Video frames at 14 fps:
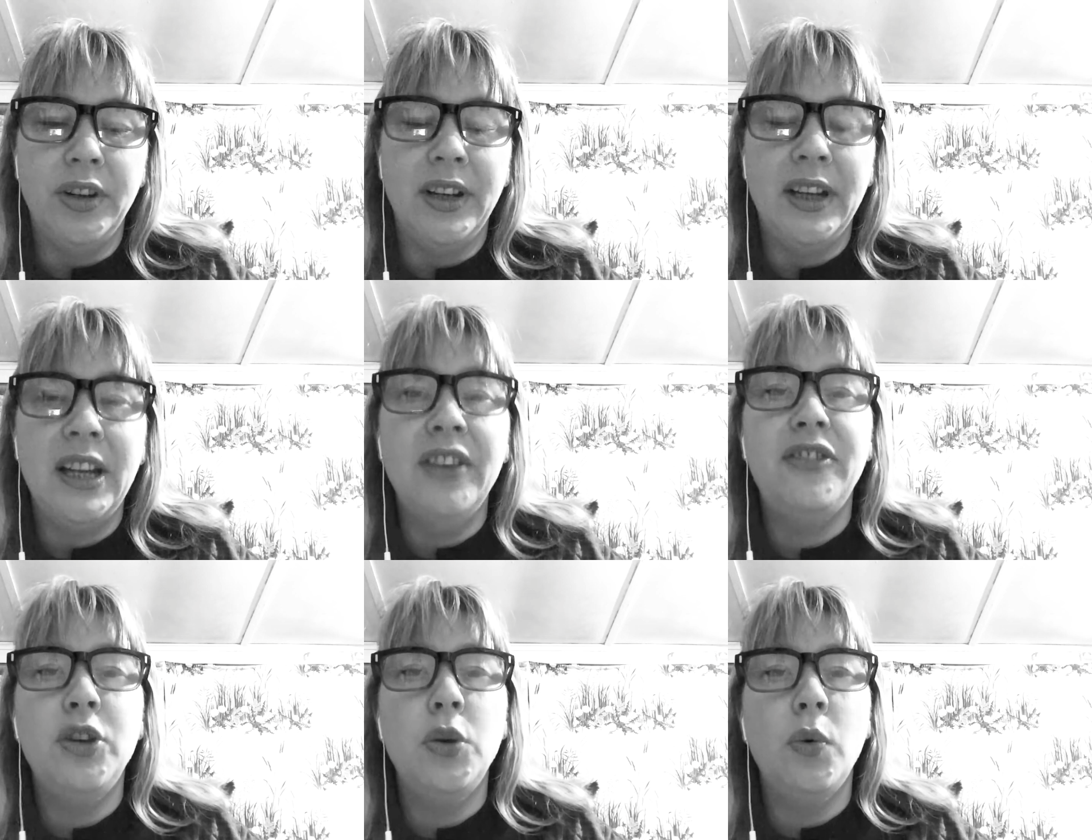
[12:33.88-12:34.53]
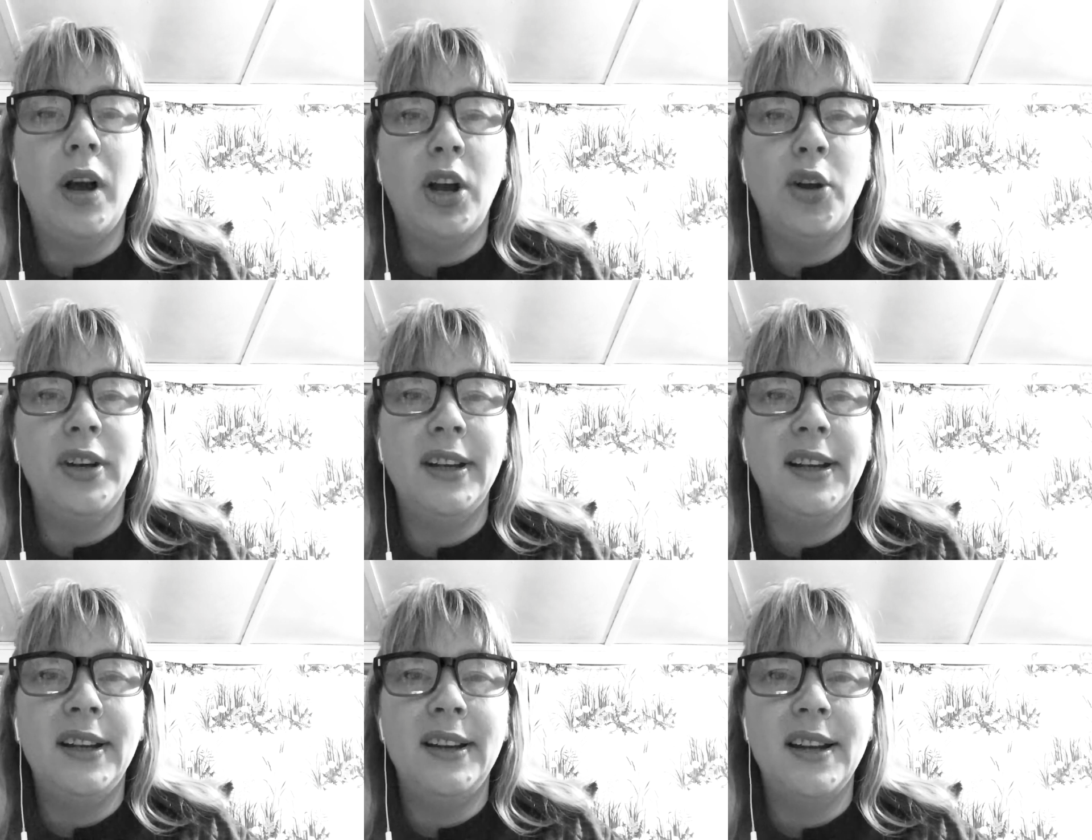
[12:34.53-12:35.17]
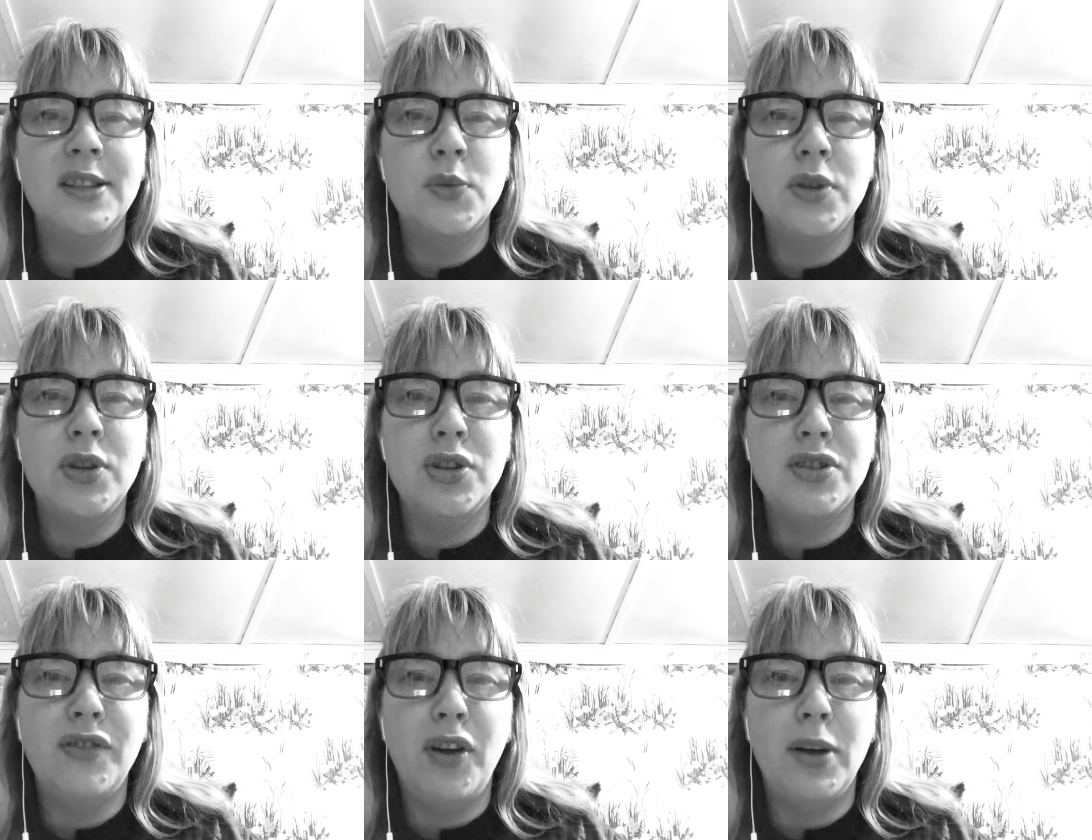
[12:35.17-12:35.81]
if you are going to connect with your
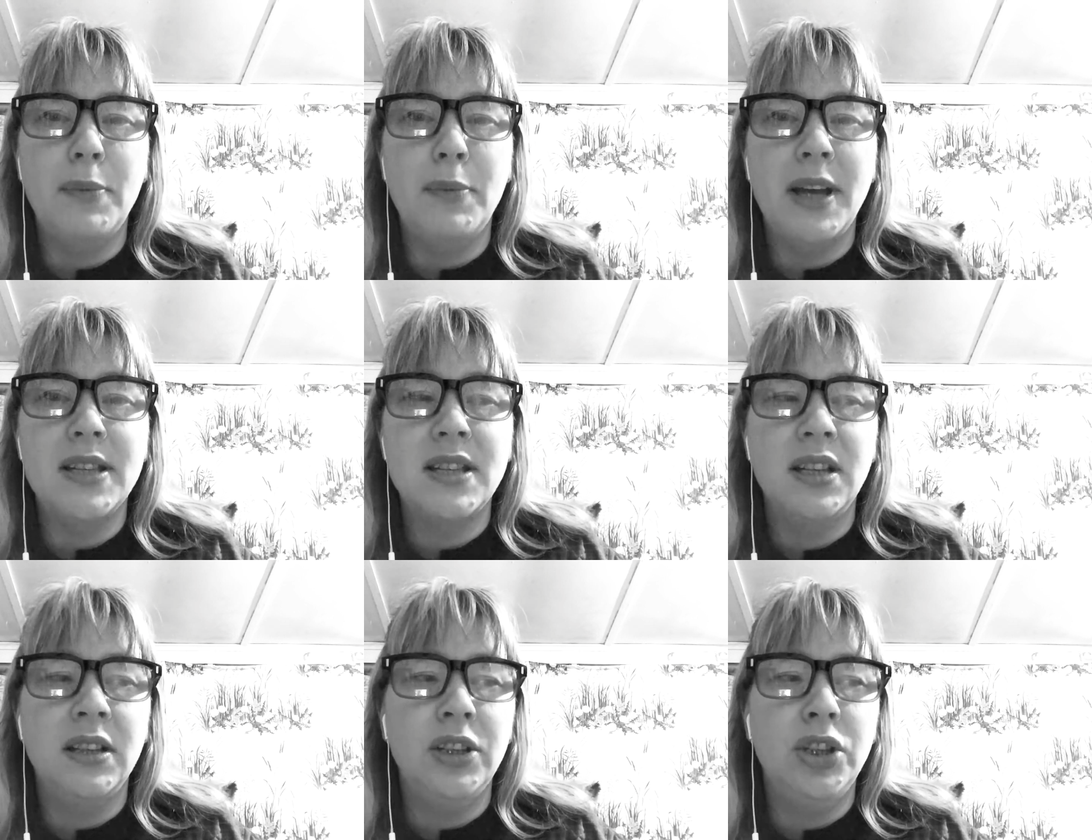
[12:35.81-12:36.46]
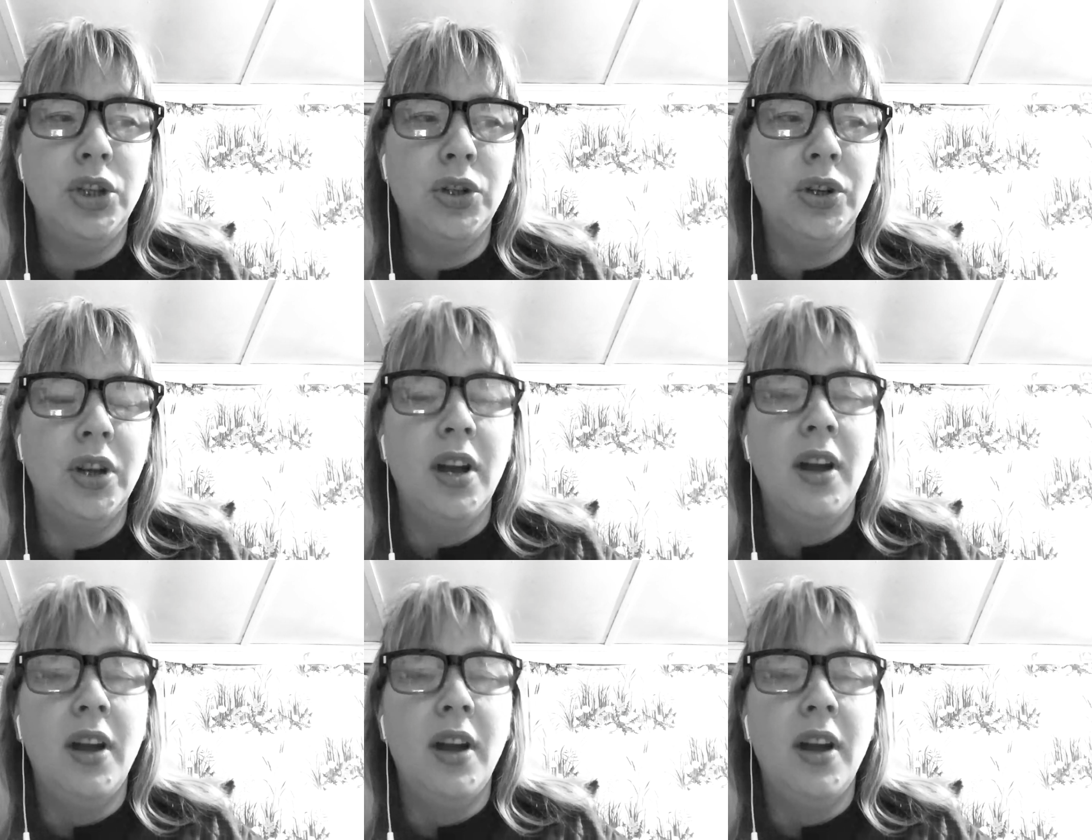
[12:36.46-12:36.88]
Divine Masculine,